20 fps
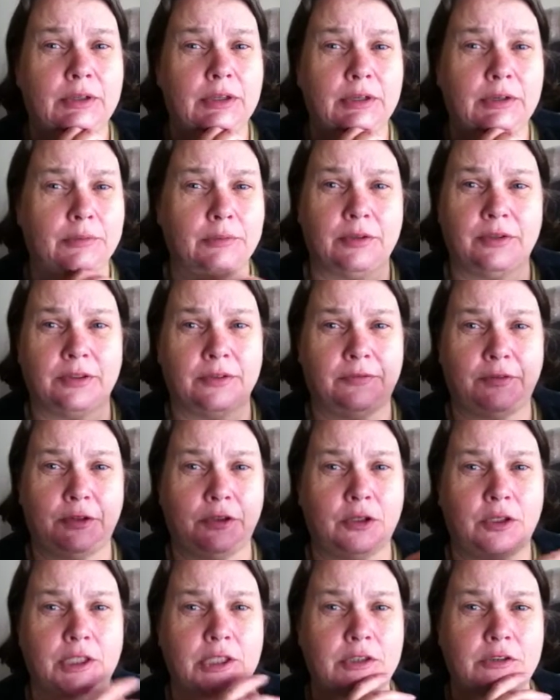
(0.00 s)
because if you're
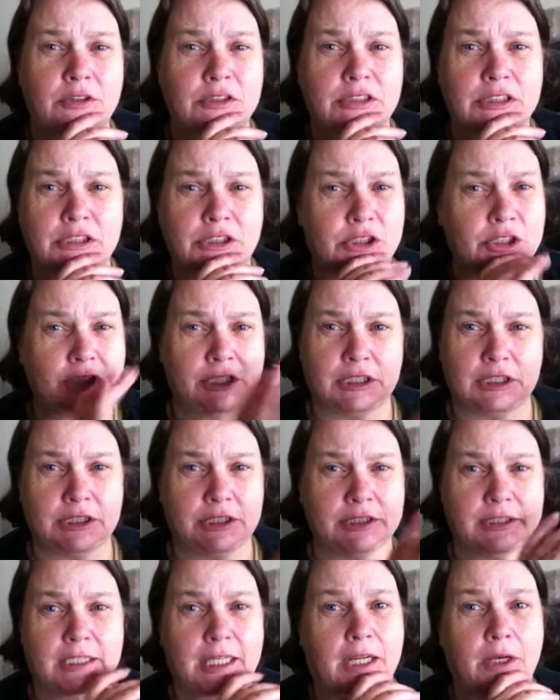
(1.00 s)
not interested you can
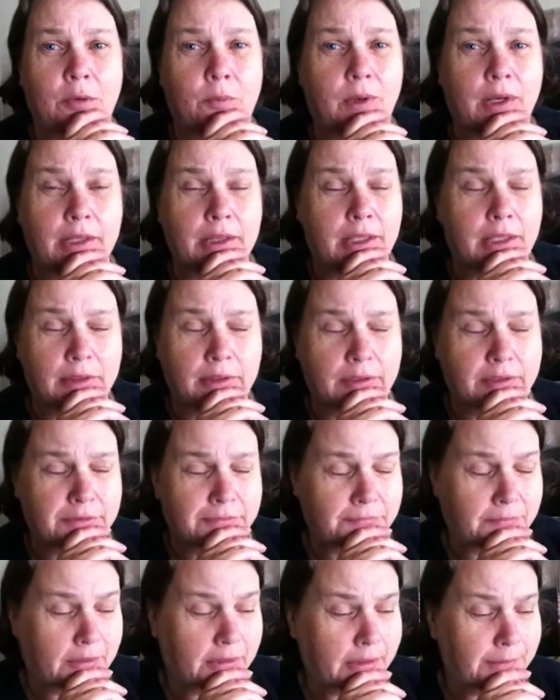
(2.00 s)
just cut away then, that's
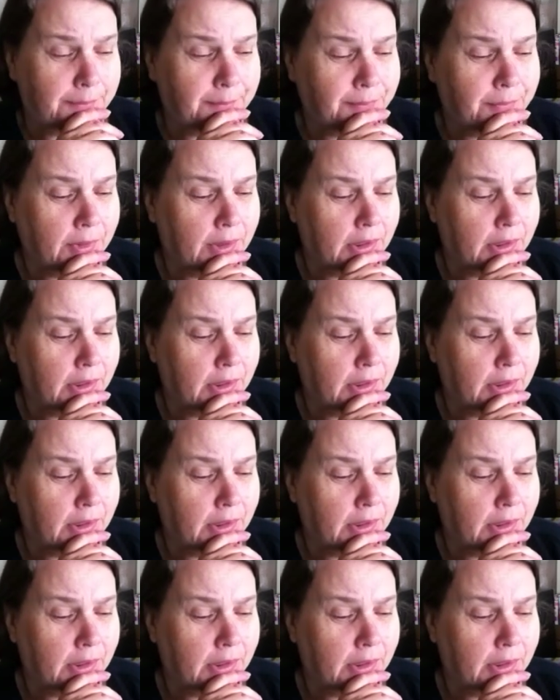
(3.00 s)
fine.